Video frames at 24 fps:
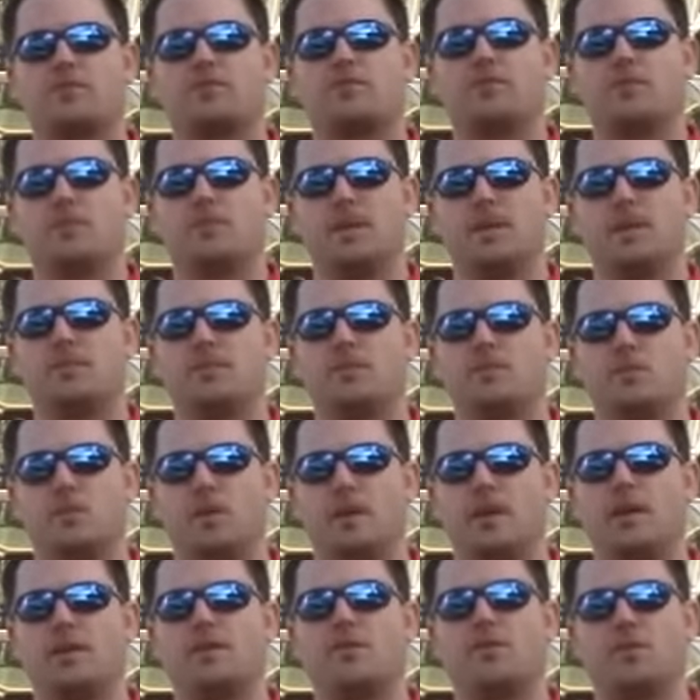should be
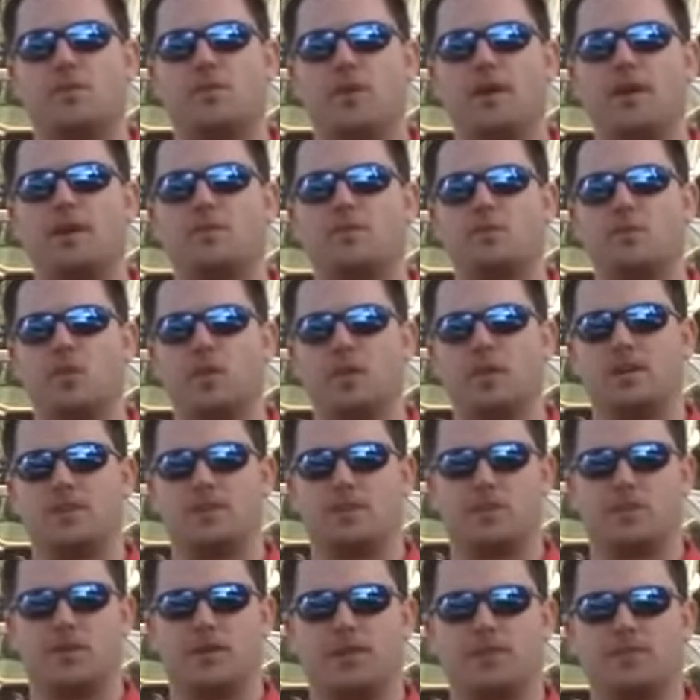between 3 and 20
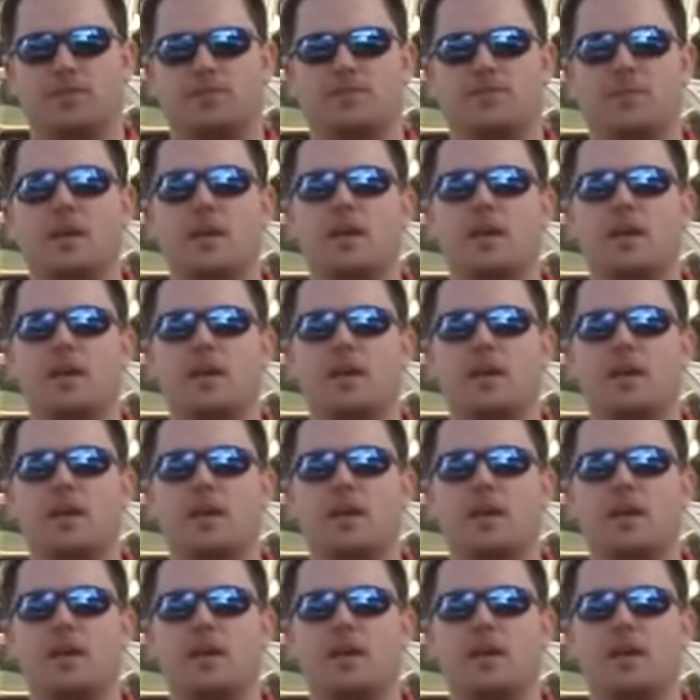degrees.